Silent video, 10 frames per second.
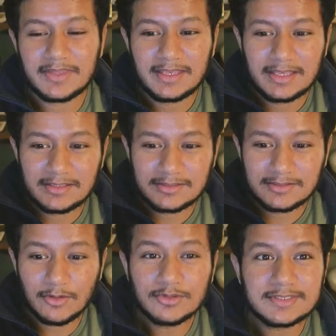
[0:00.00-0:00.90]
so
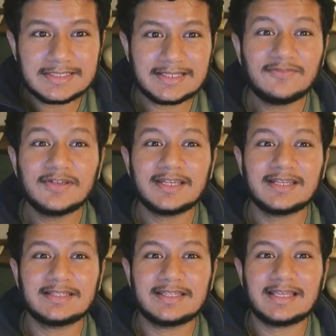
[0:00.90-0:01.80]
significant
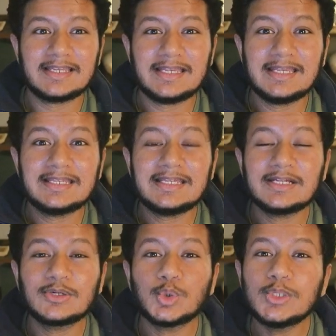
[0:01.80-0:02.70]
that it
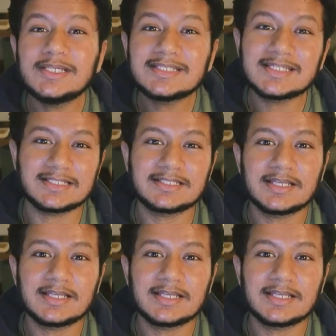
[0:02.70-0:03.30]
increases